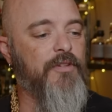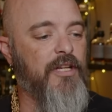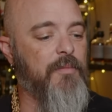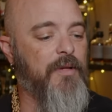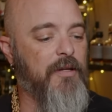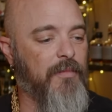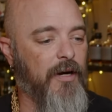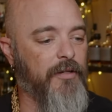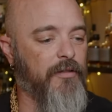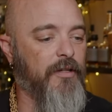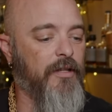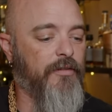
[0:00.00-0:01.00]
new MGP
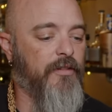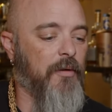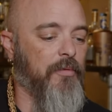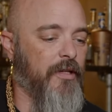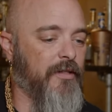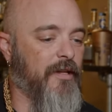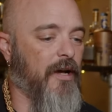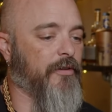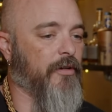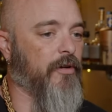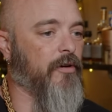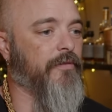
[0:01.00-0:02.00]
model is doubling down
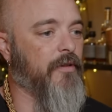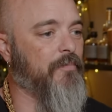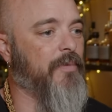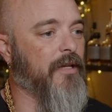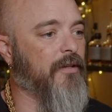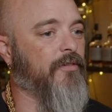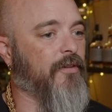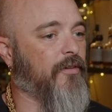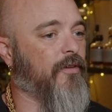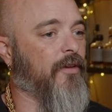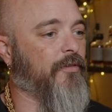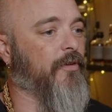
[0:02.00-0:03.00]
on all of the big
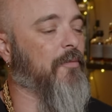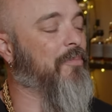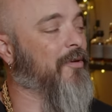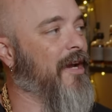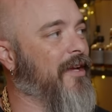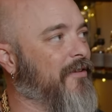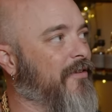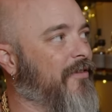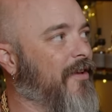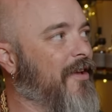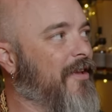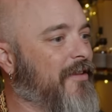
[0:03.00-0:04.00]
successful
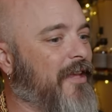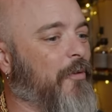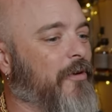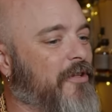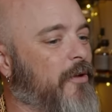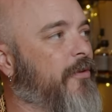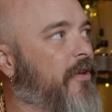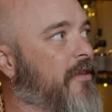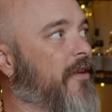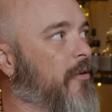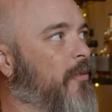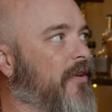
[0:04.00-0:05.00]
brands that were using
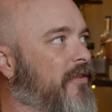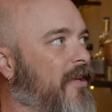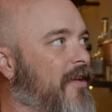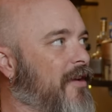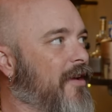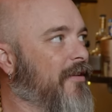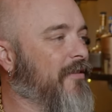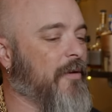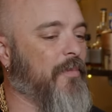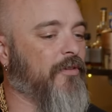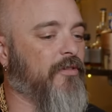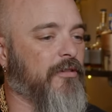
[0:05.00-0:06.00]
their whiskey. Mm-hmm. They've
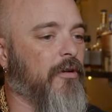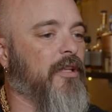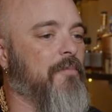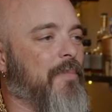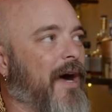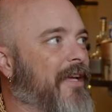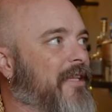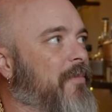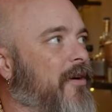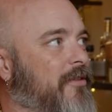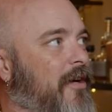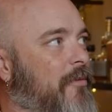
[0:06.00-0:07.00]
been slowly buying them
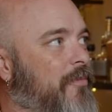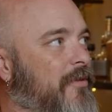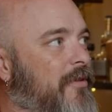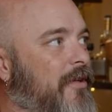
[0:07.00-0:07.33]
all up.